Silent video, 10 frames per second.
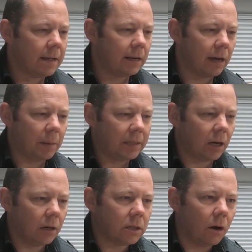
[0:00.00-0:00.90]
Now I've been
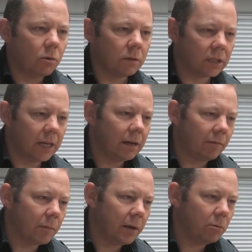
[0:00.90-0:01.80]
told and seen
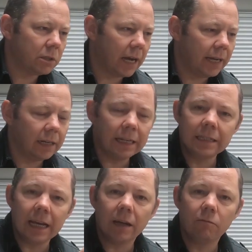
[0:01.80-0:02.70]
other people saying that these
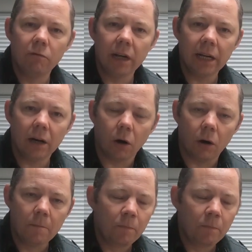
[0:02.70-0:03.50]
get really hot.